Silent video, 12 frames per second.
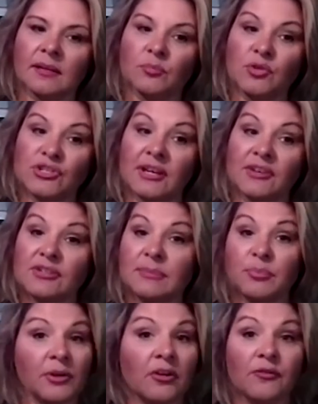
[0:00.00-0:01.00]
which actually
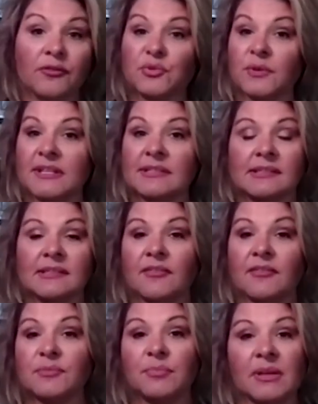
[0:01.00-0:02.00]
put over
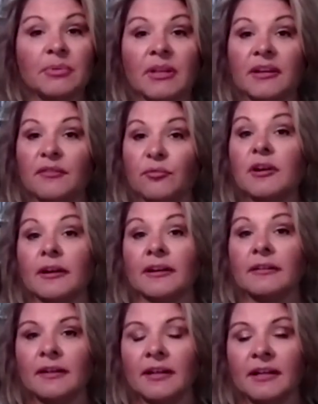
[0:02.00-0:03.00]
26,000 people out of work.
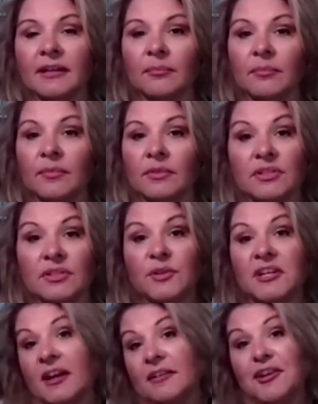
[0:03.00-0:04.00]
Did we
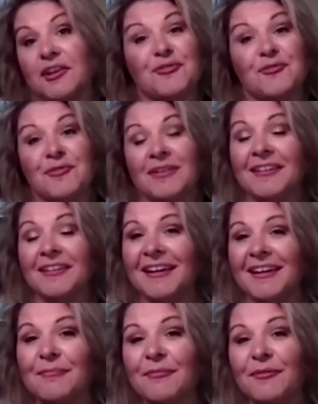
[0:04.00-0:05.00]
not know
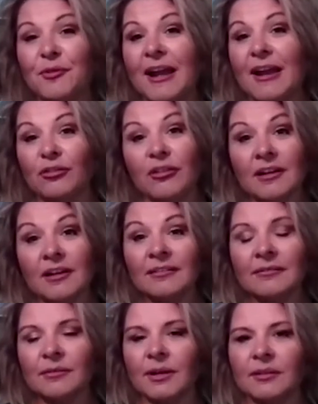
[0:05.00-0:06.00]
for how
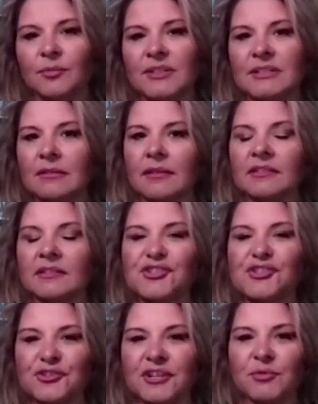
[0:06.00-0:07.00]
long? We didn't think this
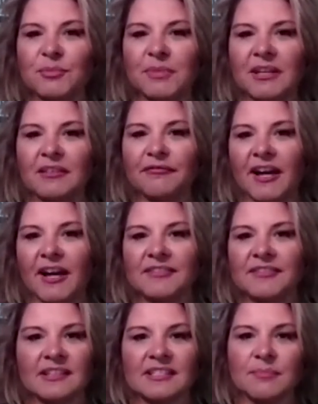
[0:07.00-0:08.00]
journey would be the 5-6
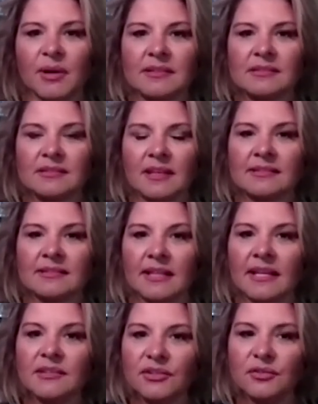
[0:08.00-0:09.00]
months that it's
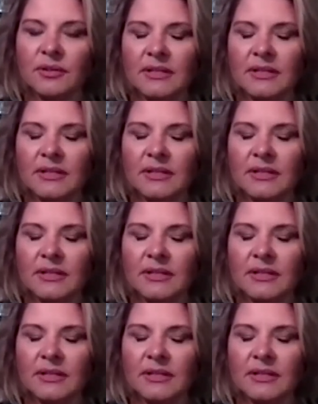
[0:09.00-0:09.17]
led to.